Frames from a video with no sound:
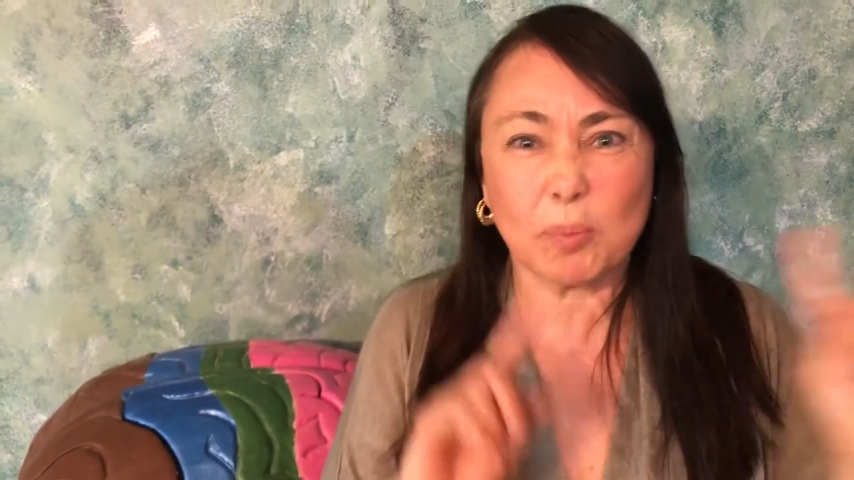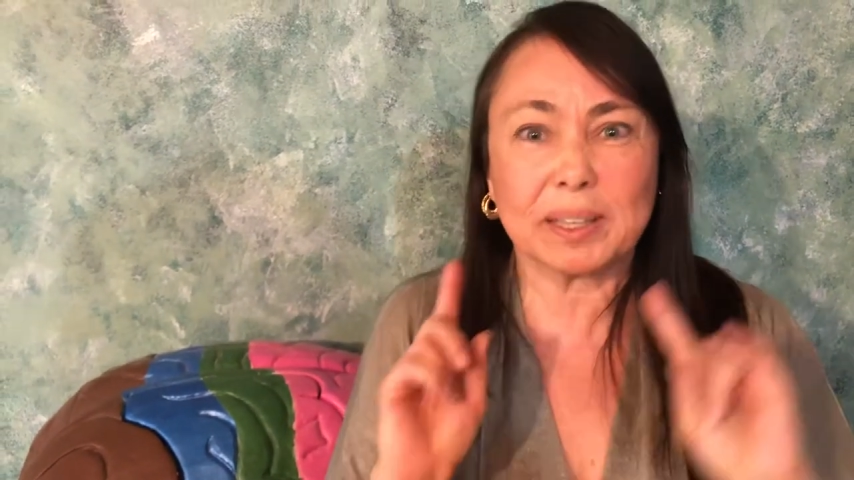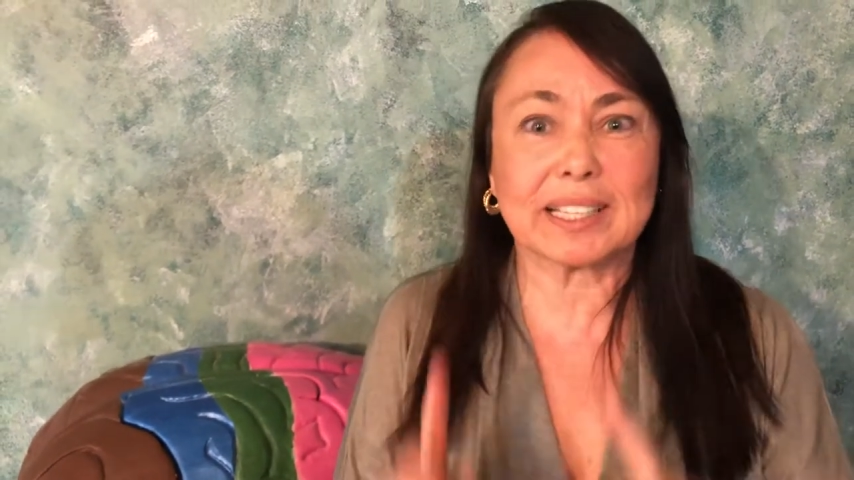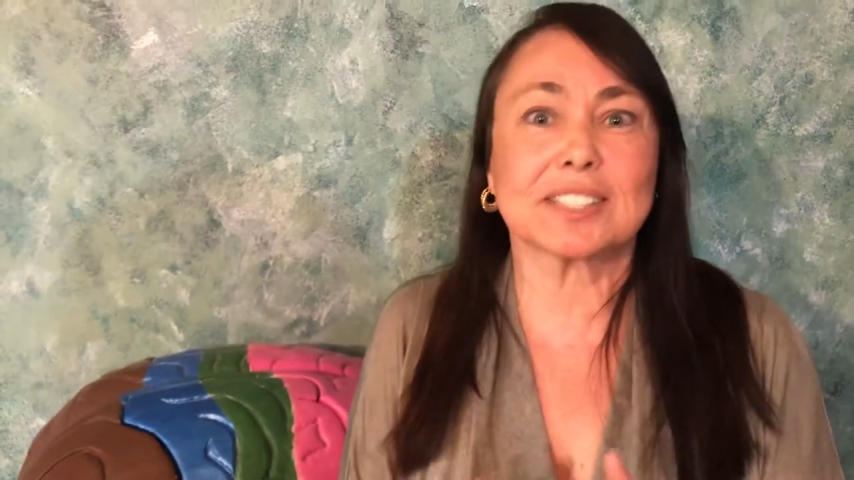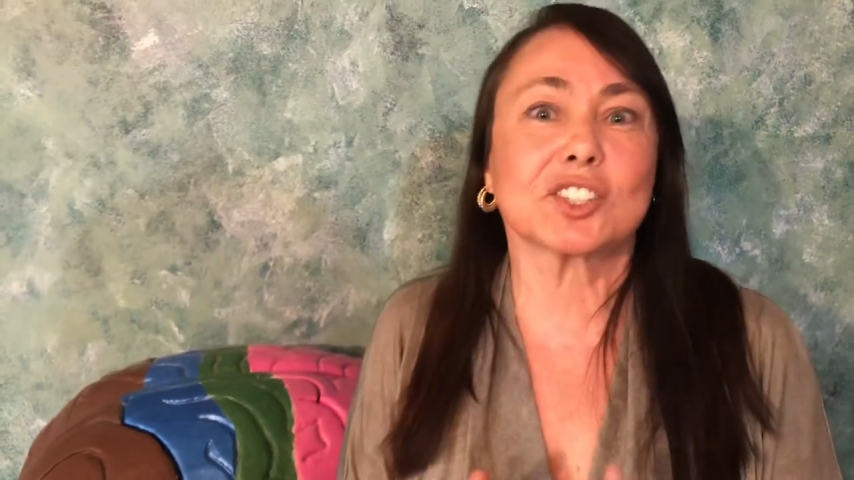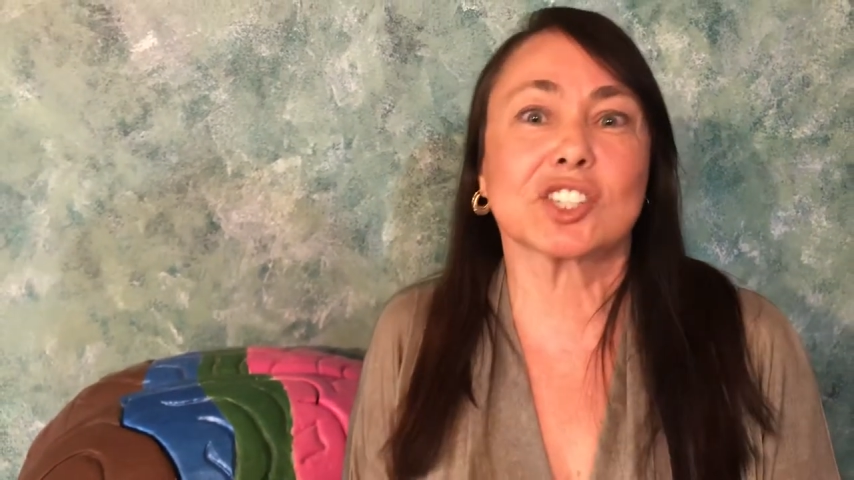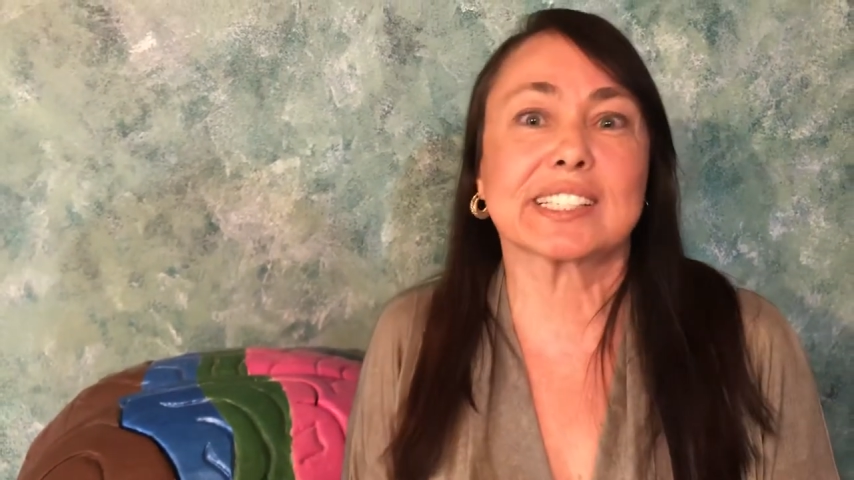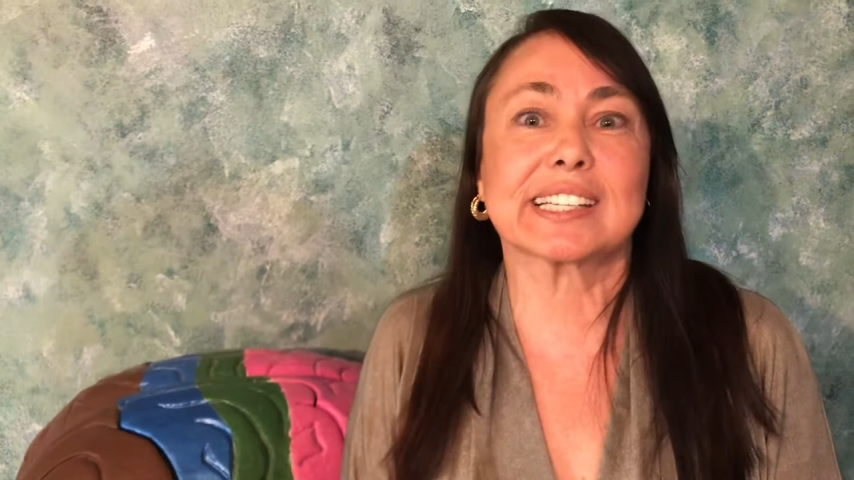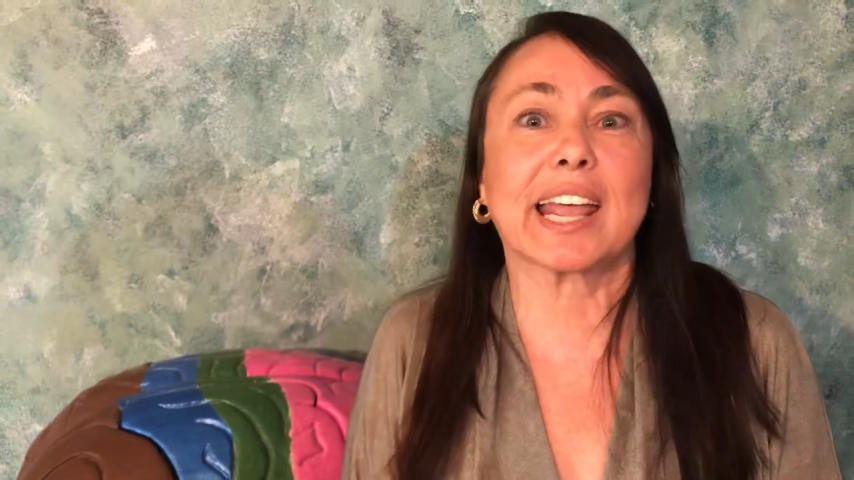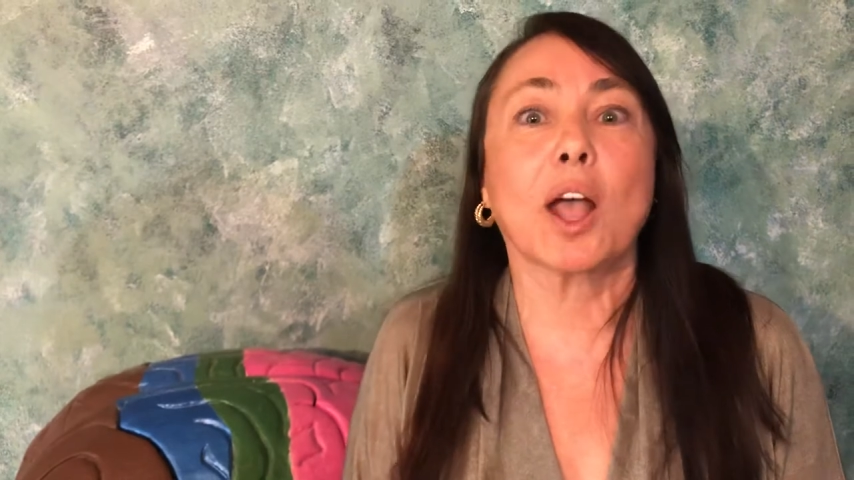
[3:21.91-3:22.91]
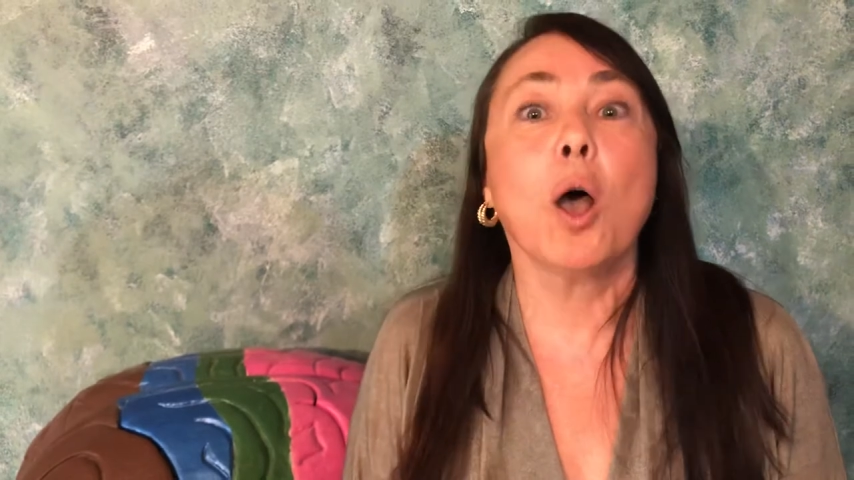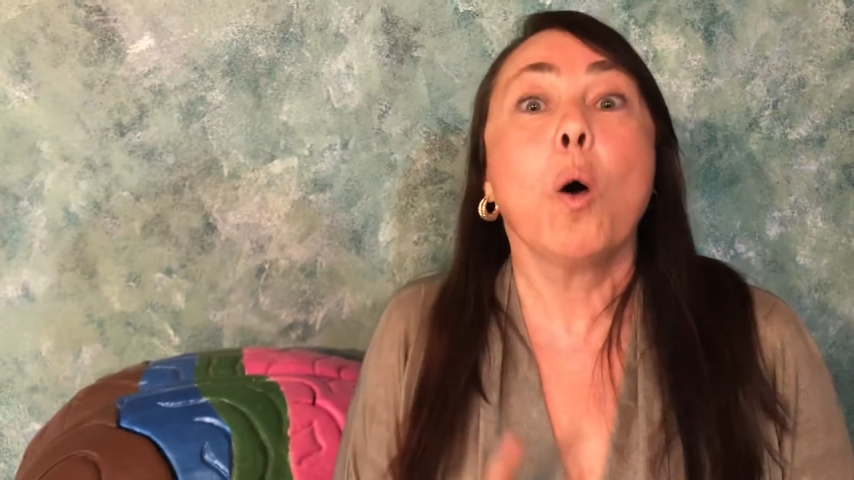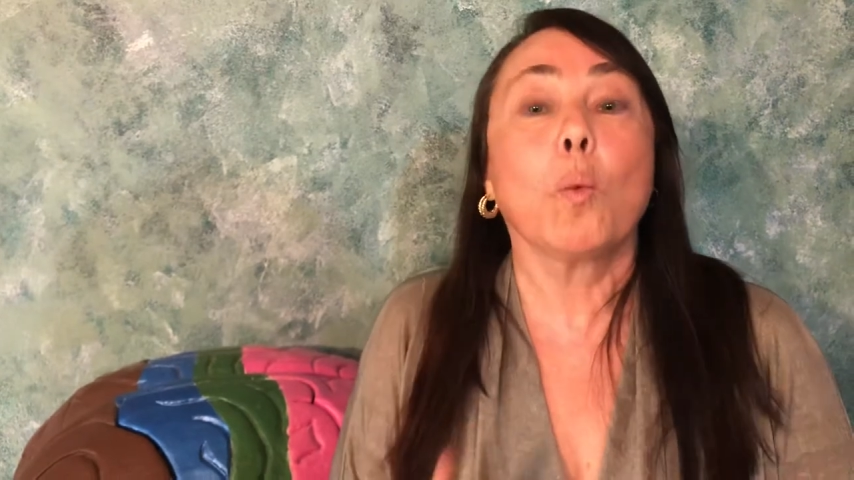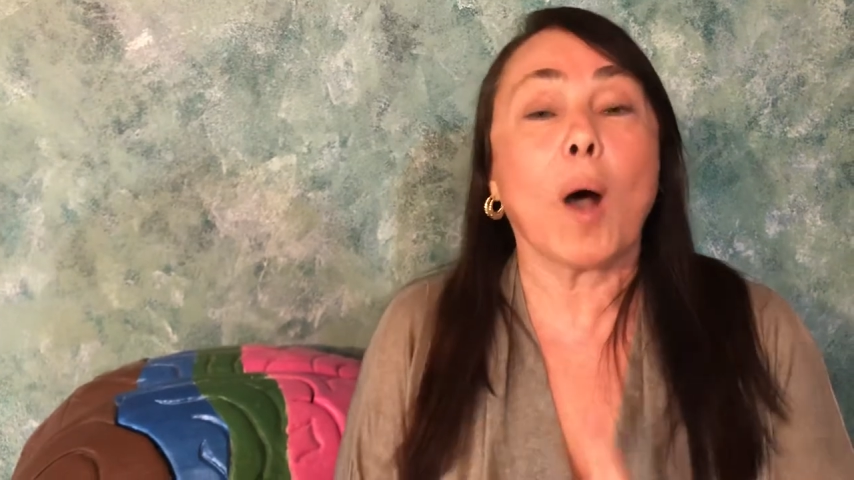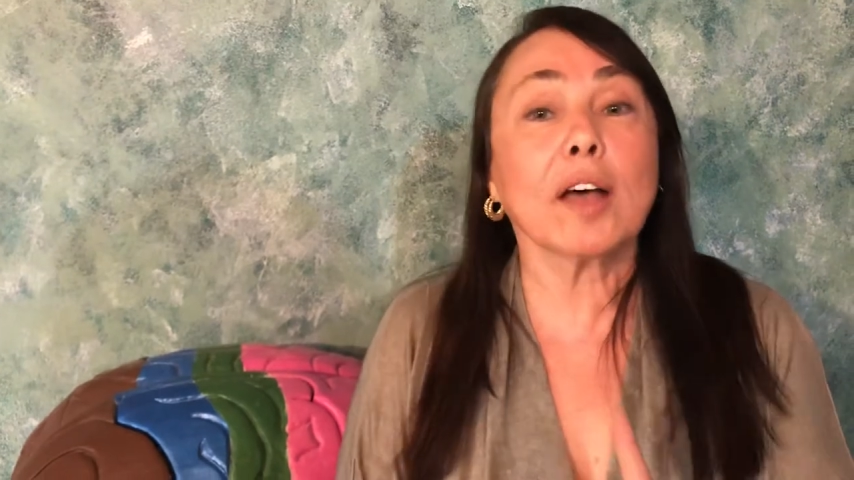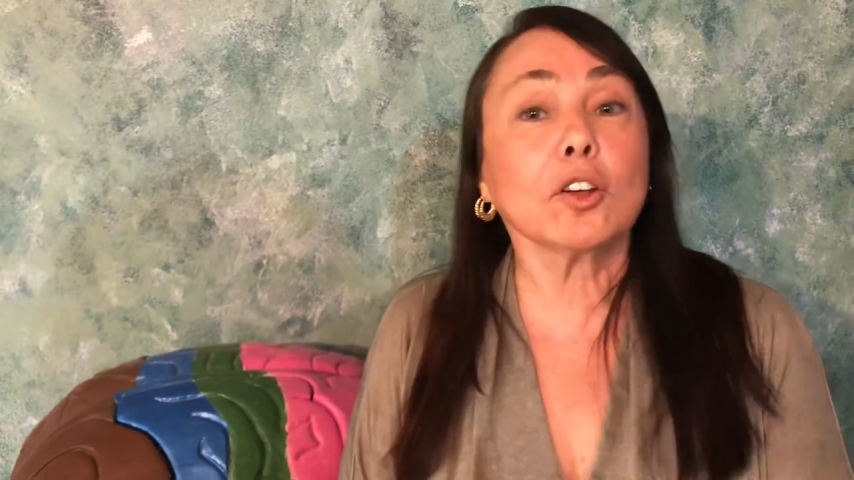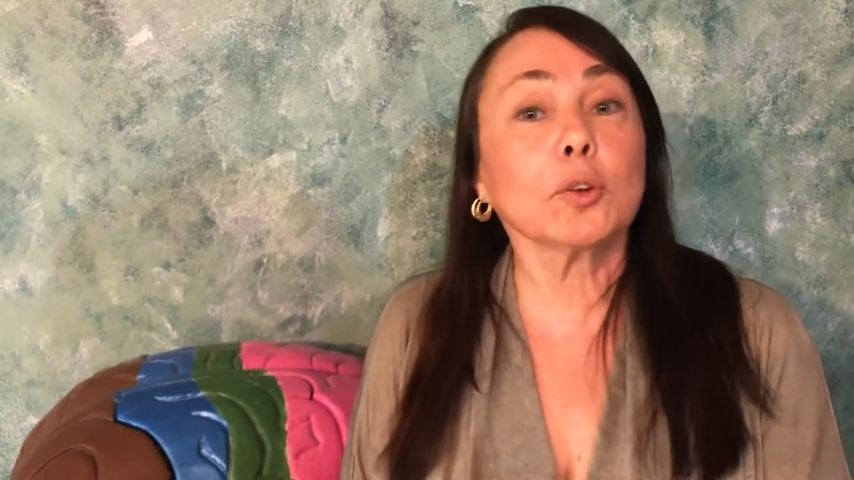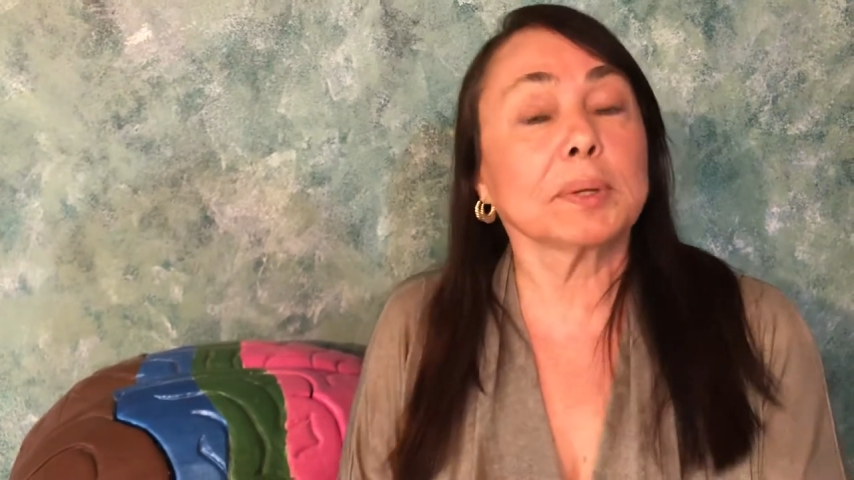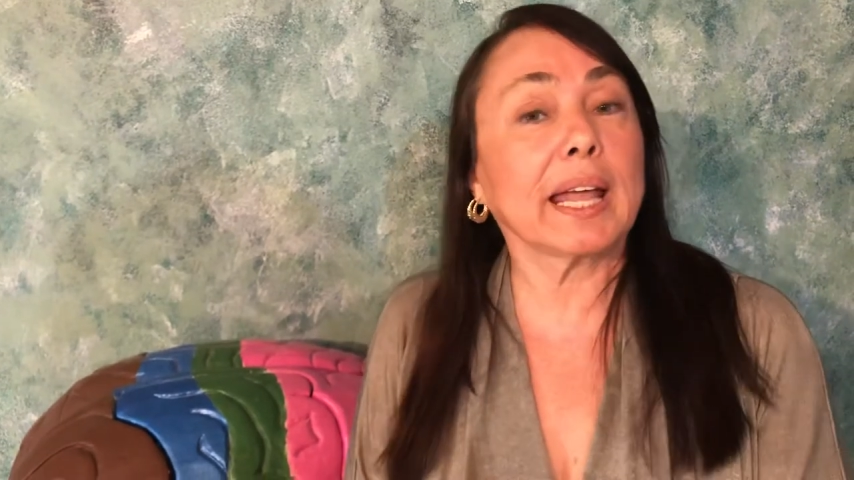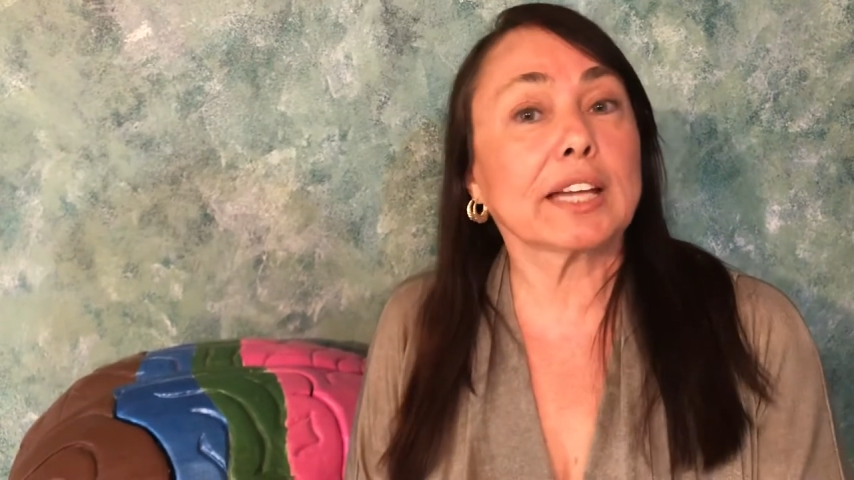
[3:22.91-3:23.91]
but let's just say while you're
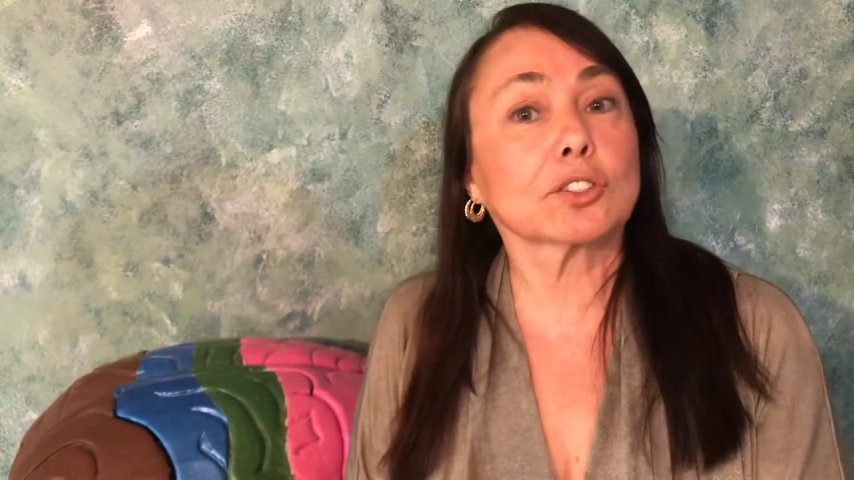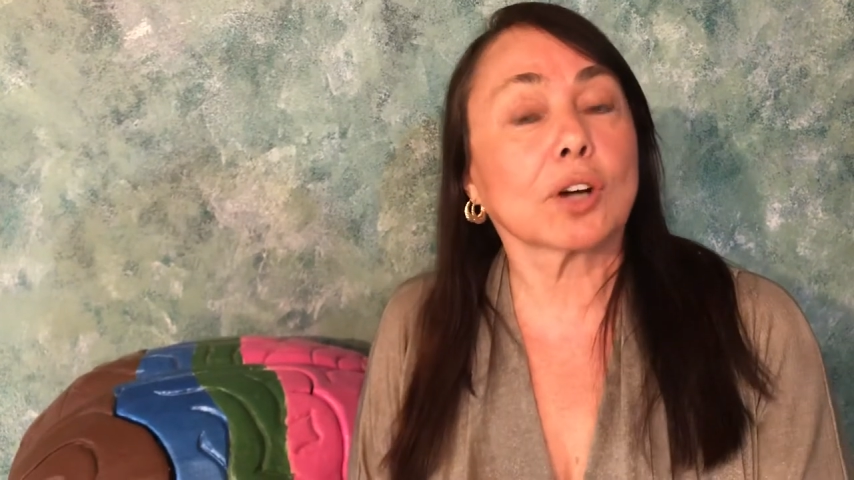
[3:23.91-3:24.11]
playing,